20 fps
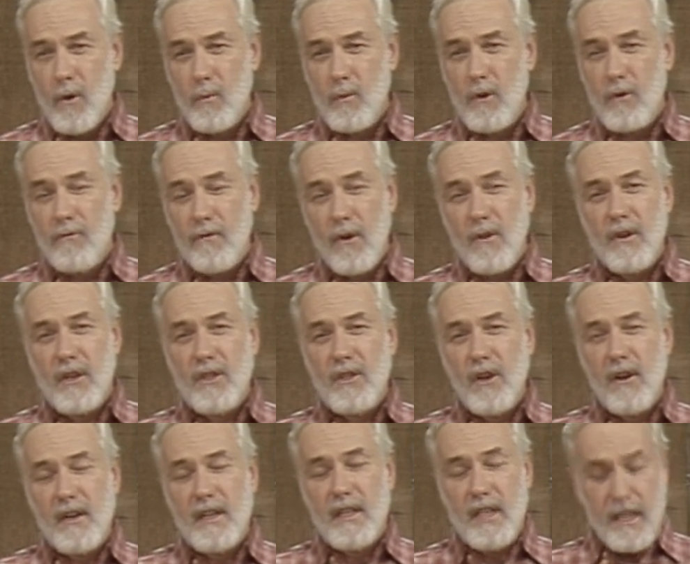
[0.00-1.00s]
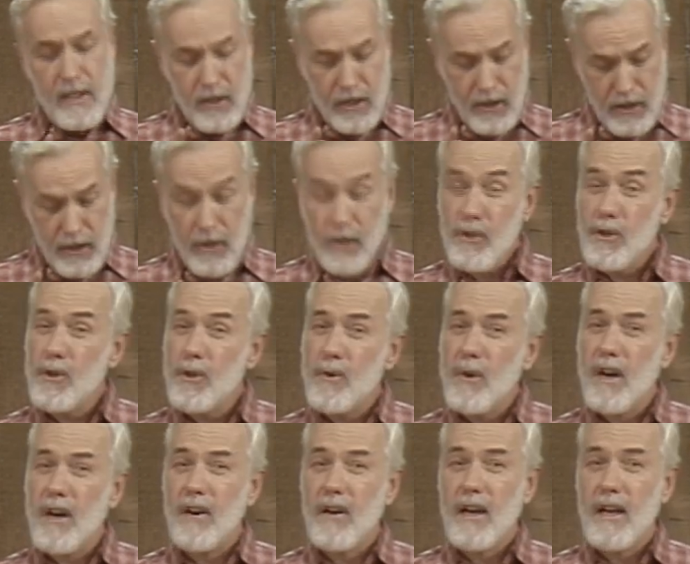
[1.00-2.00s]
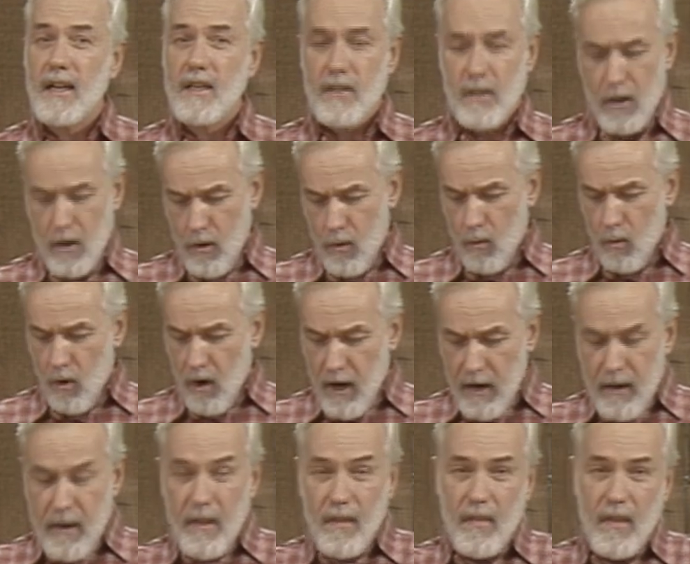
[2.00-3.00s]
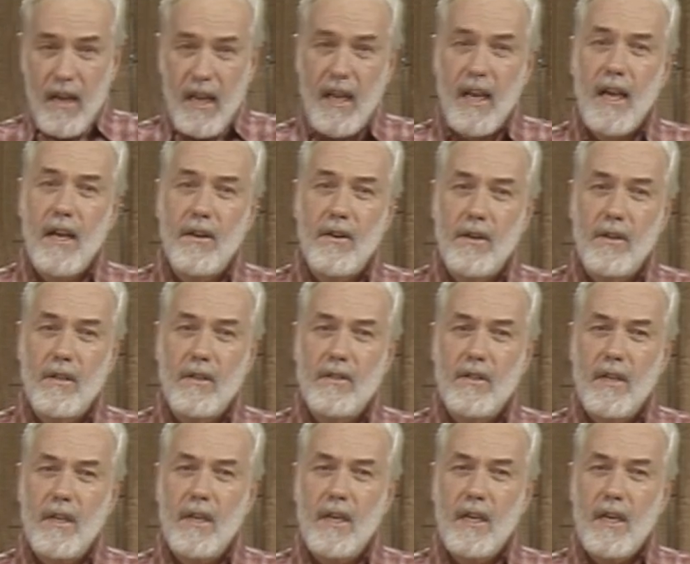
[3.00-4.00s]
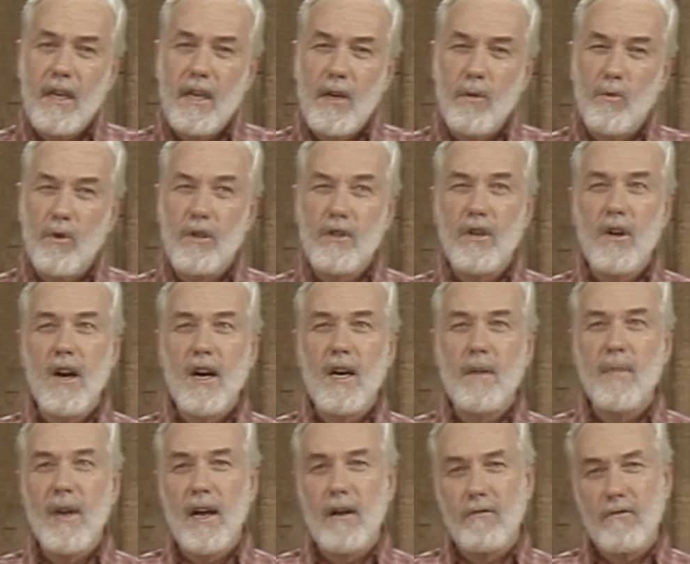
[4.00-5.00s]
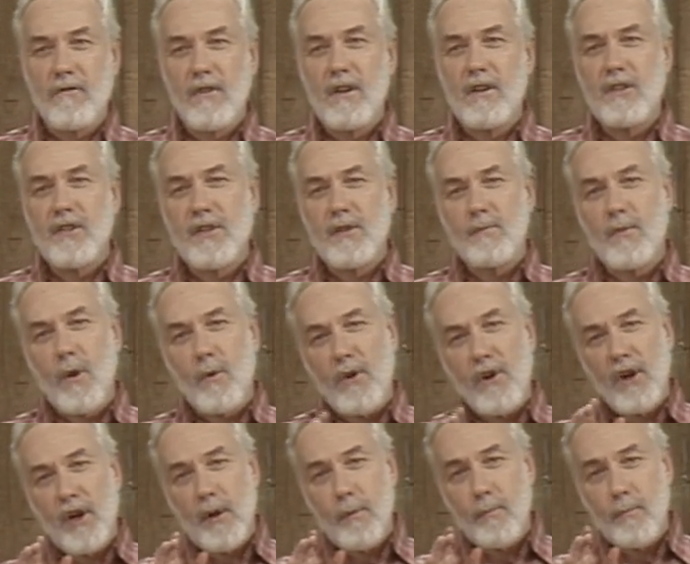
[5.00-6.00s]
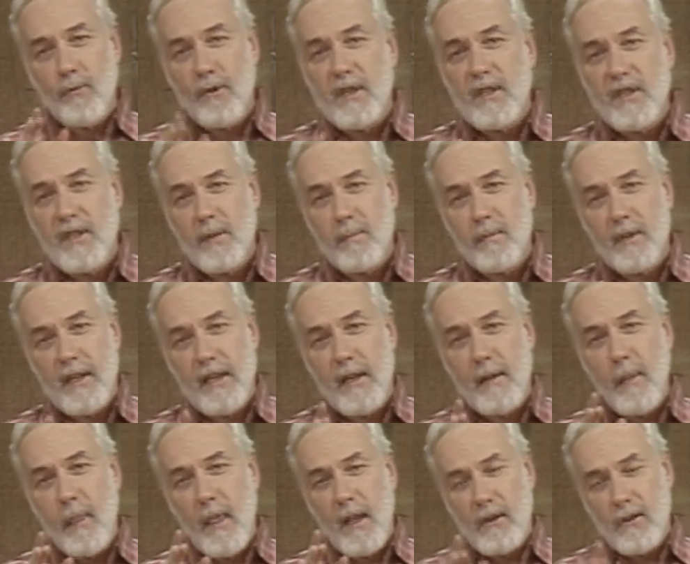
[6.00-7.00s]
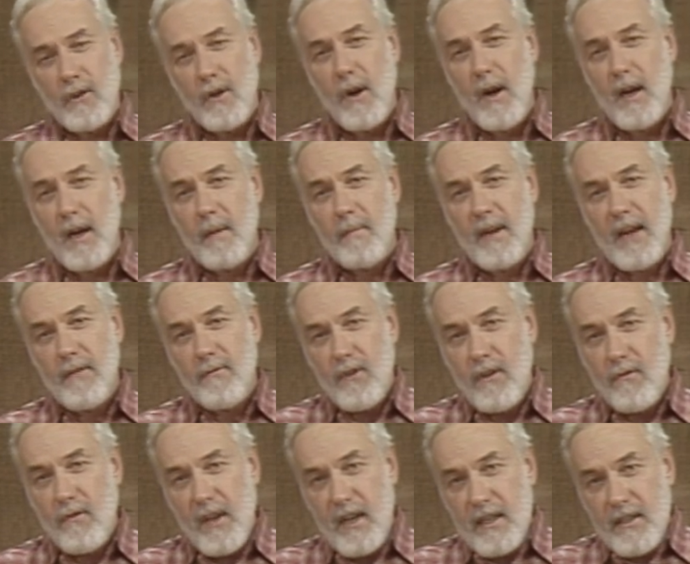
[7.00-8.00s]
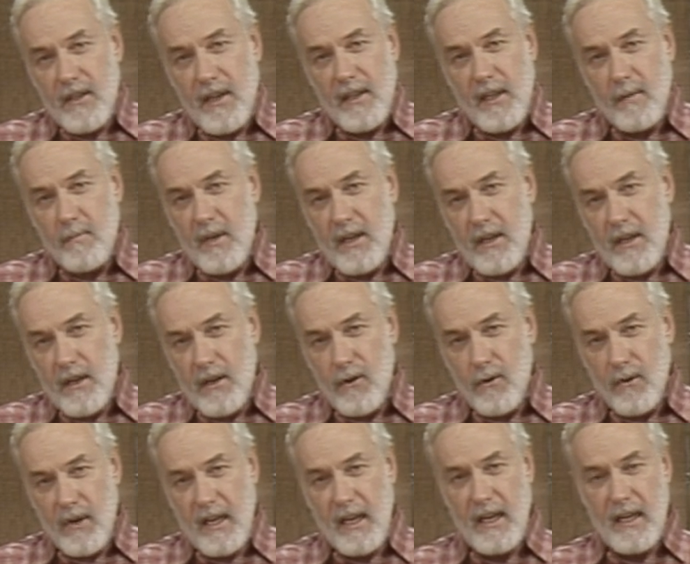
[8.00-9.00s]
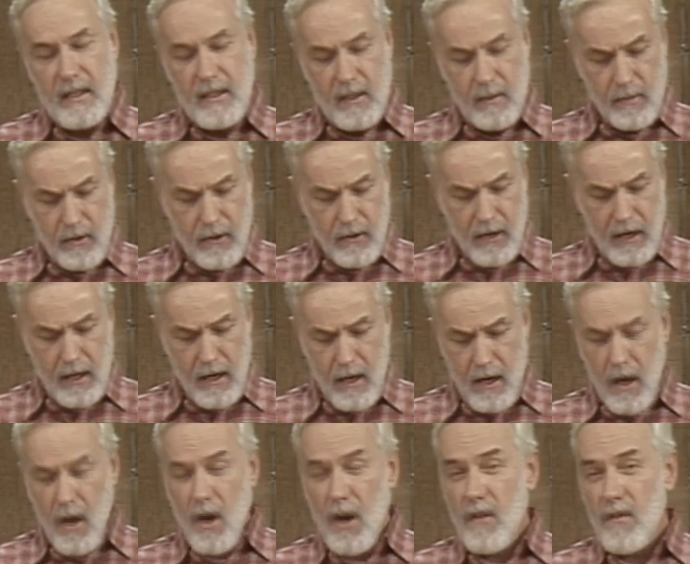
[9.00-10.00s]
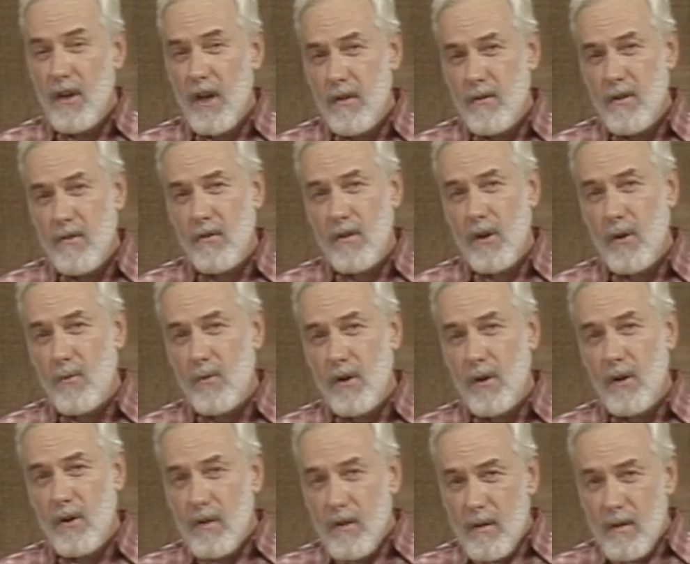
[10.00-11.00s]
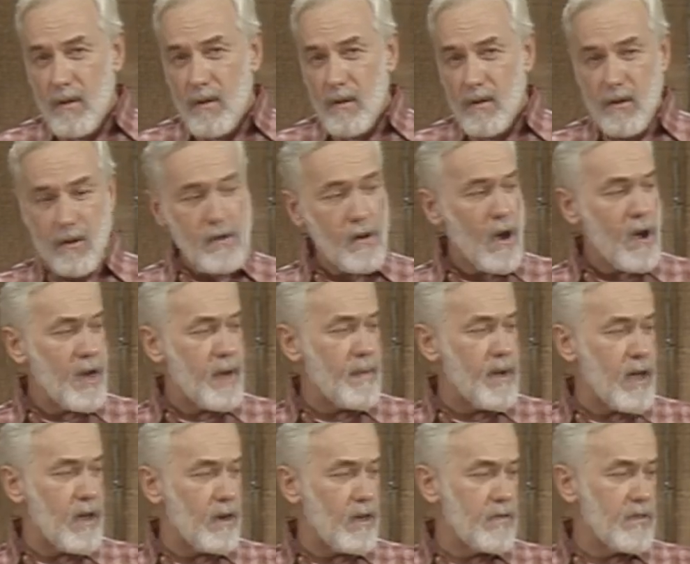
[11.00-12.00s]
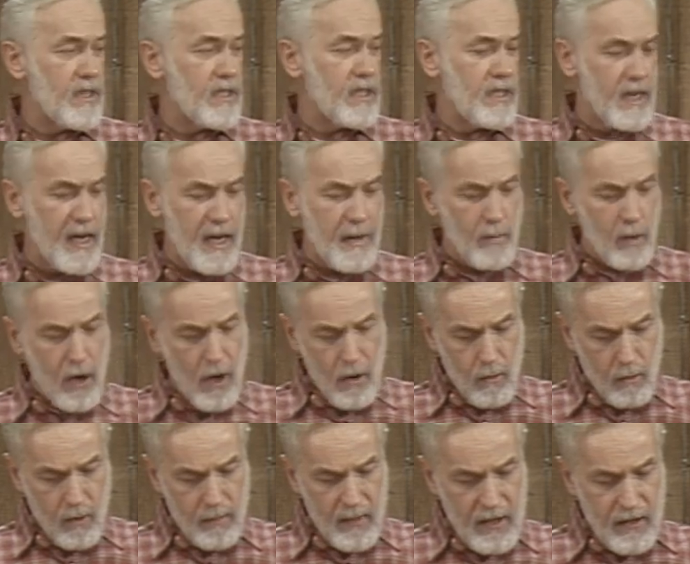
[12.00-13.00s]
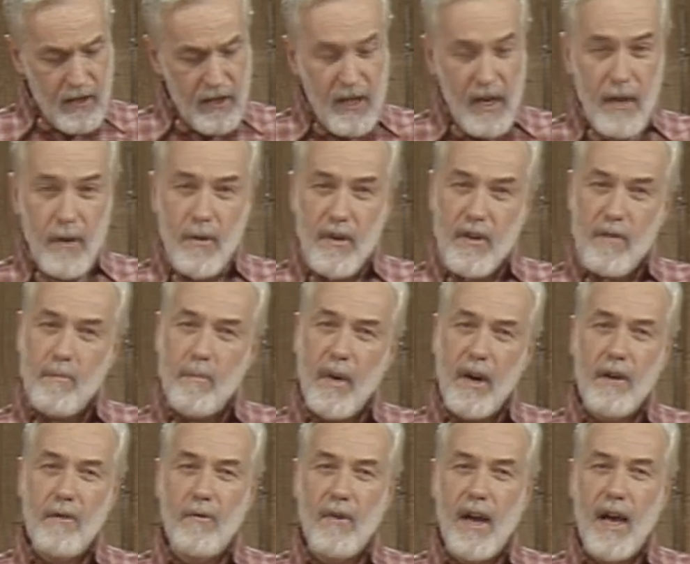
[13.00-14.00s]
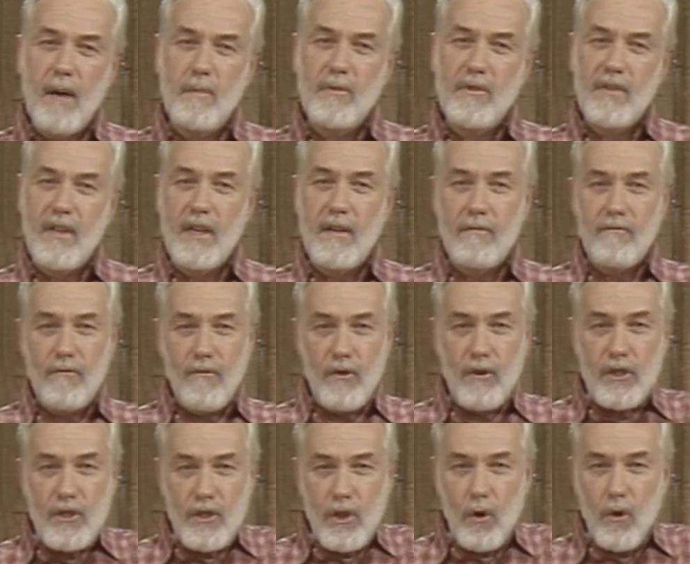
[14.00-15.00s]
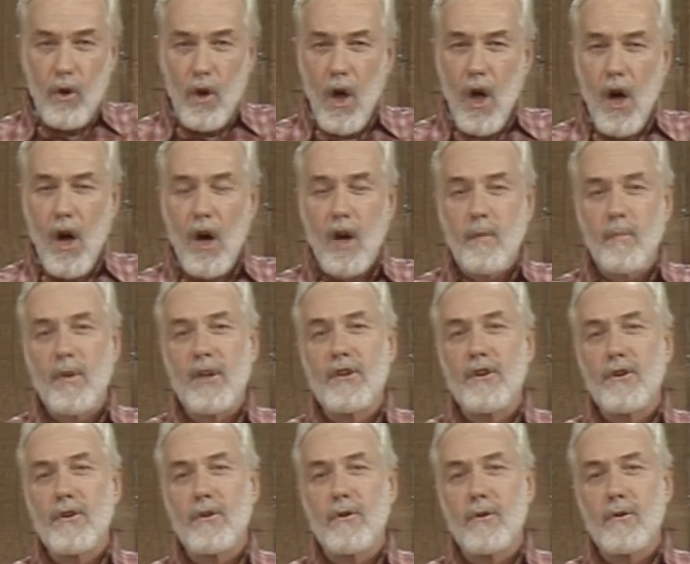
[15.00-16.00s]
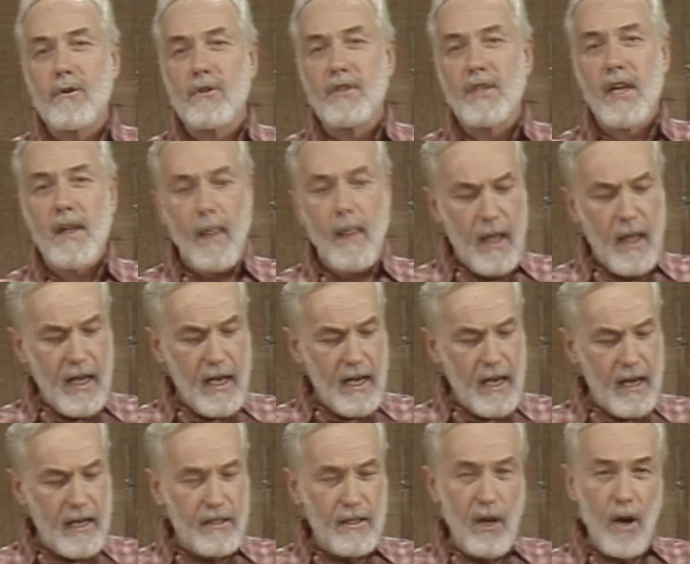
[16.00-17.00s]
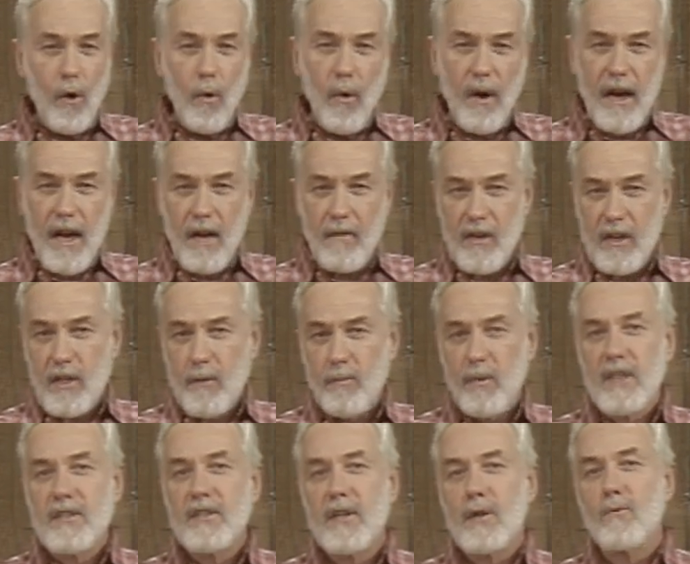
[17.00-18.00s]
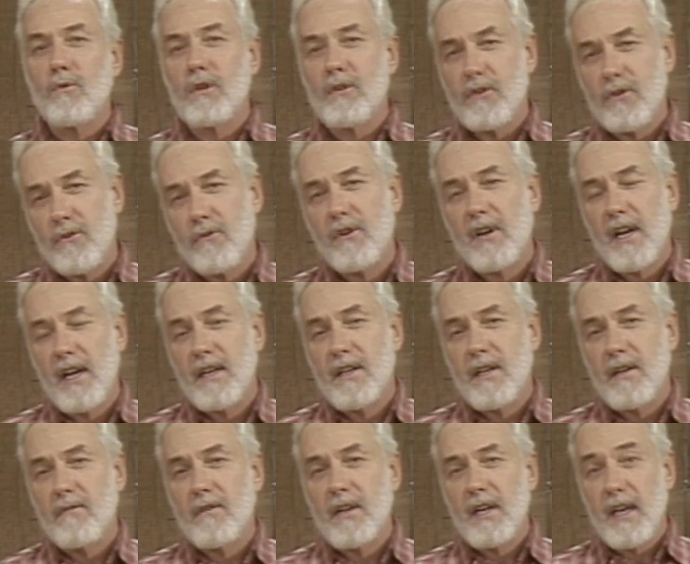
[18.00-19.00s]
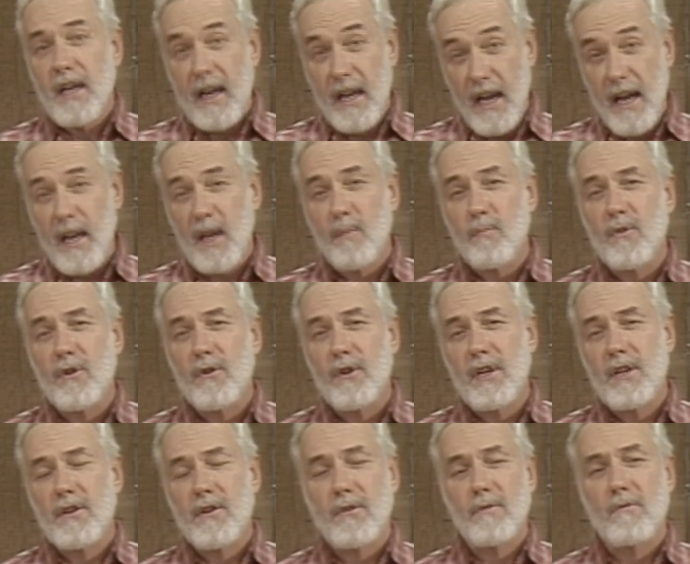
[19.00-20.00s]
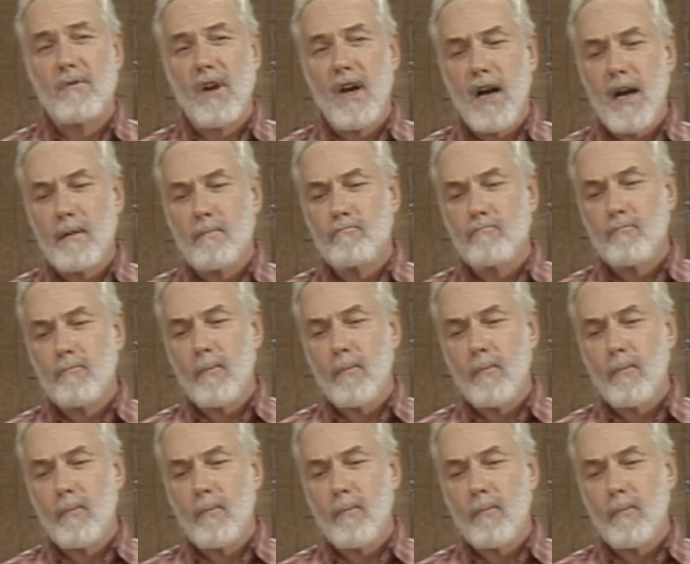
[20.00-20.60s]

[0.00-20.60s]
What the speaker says: We'll focus our attention in two areas. One, the handles. And we'll talk about function, but we're going to principally talk about the things that can be done to enhance the beauty. The other thing we'll talk about on this tape will be the decorative butt wraps that have for so long been used as a way of expressing one's creativity and adding beauty to the rod.